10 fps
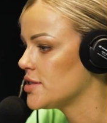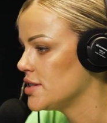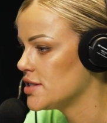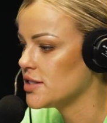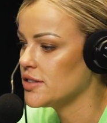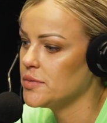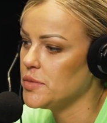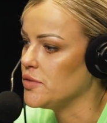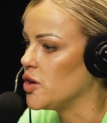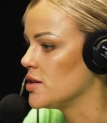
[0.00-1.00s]
system,
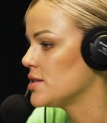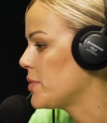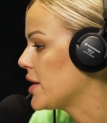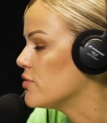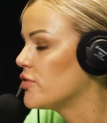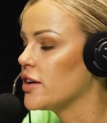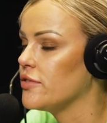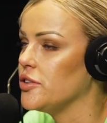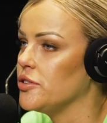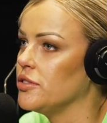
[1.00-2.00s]
you've got something in front of
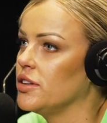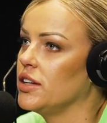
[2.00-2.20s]
you